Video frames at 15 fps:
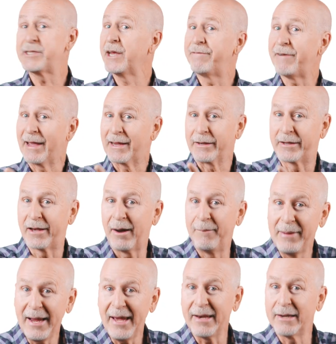if I could
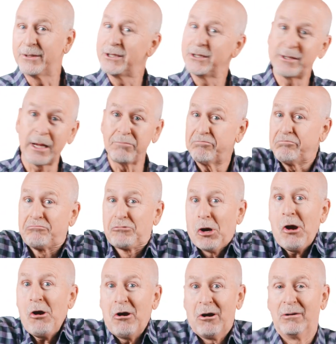come in and she said,
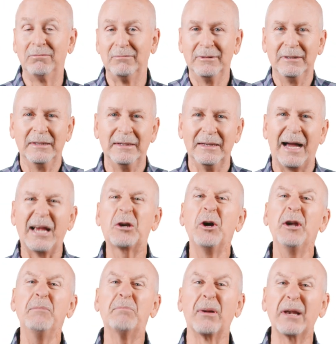sure. I
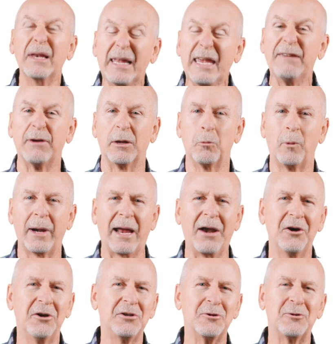couldn't believe it when I
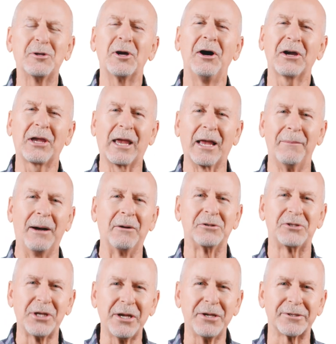heard you talking about
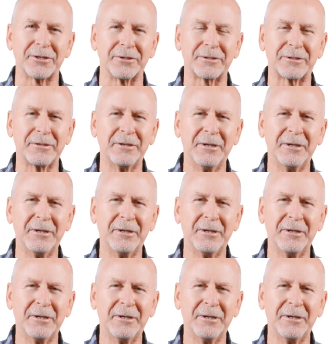Jesus.